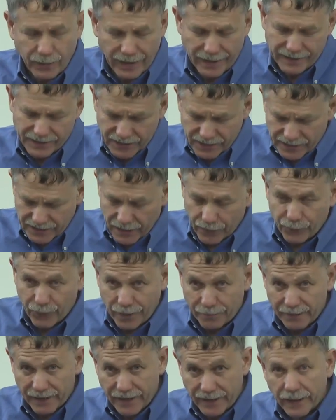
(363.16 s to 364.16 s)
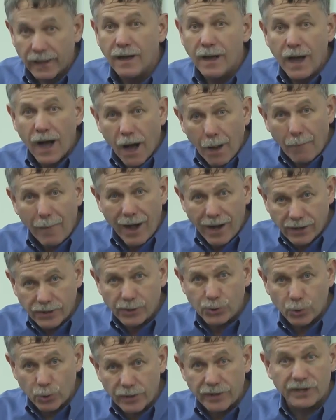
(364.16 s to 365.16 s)
not necessarily self-replicating, a
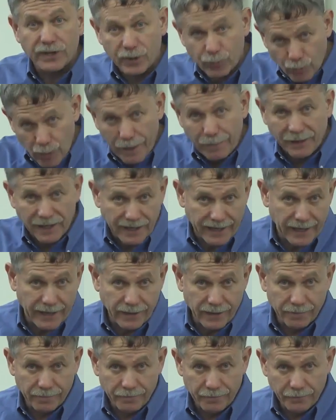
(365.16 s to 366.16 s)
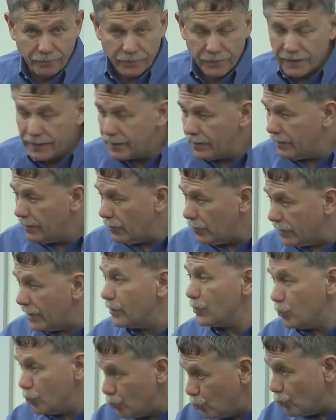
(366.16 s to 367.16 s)
molecule that can replicate,
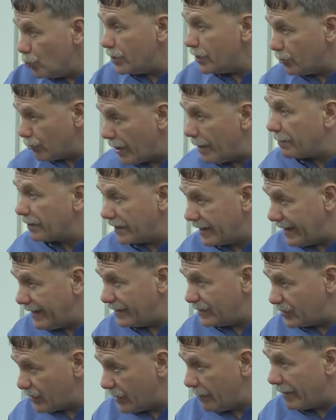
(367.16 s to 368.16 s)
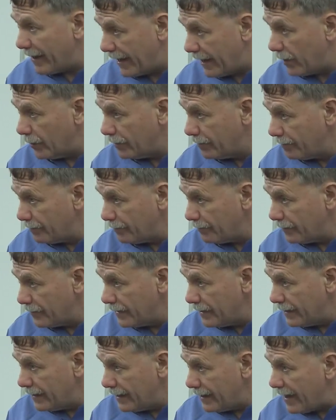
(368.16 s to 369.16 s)
that you can replicate somehow.
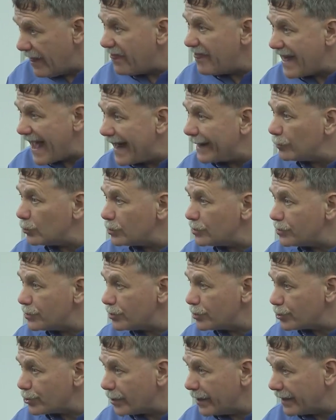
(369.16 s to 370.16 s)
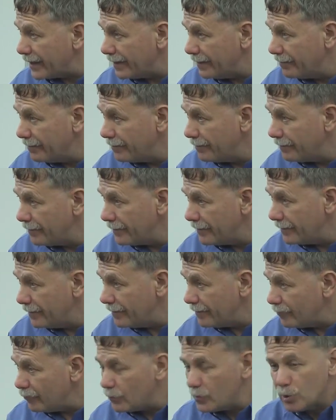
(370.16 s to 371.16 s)
That was the trick.
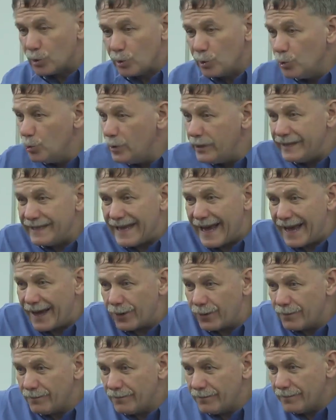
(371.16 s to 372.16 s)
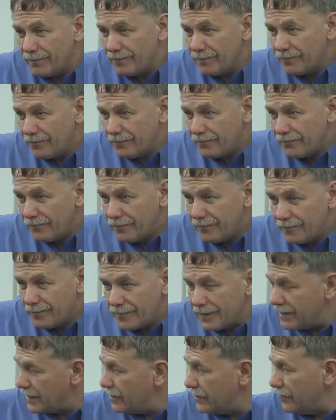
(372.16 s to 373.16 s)
Dilute it down
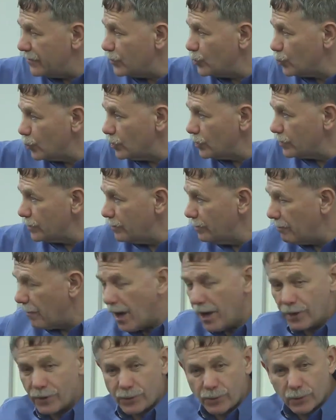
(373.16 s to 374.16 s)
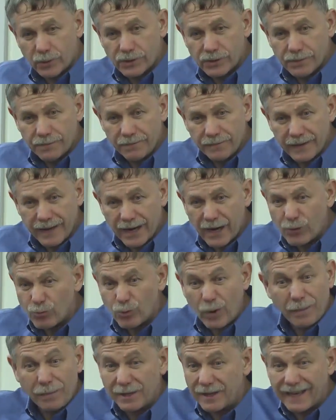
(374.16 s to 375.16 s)
to individual molecules,
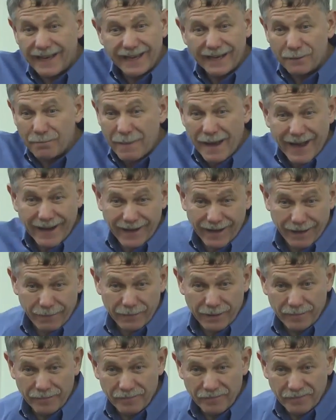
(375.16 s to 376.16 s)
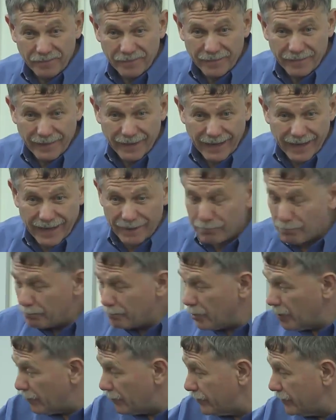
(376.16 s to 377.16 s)
replicate it back up, and
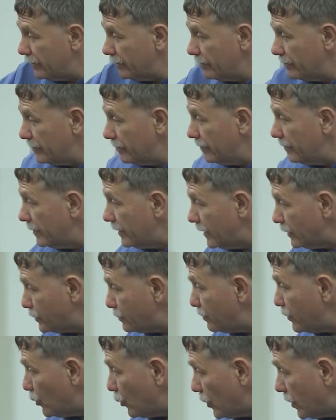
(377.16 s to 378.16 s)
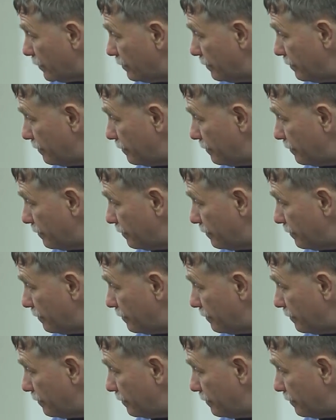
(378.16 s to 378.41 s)
poof, it's pure.